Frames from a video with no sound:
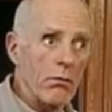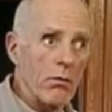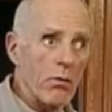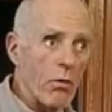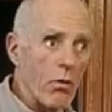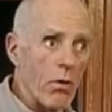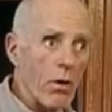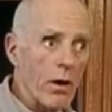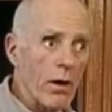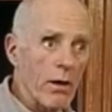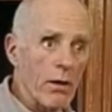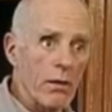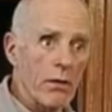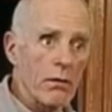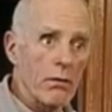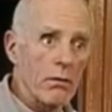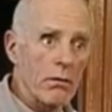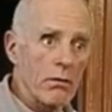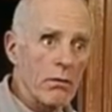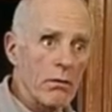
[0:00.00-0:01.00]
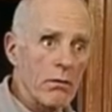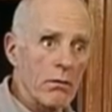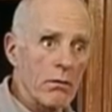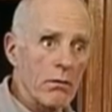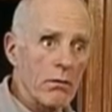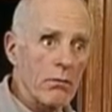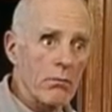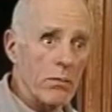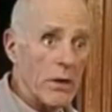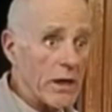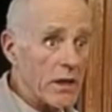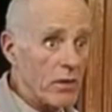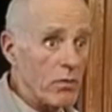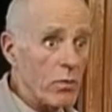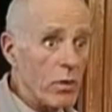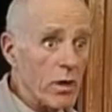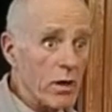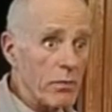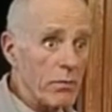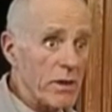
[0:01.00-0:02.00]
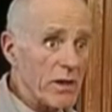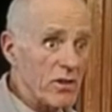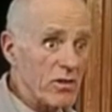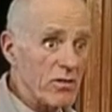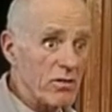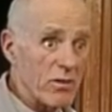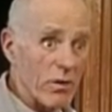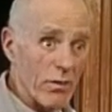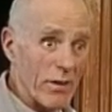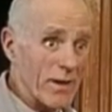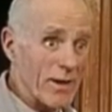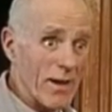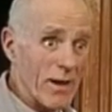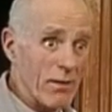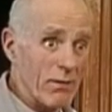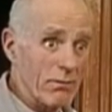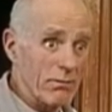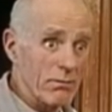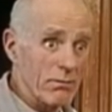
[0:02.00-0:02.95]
Or might you want to be slowing down?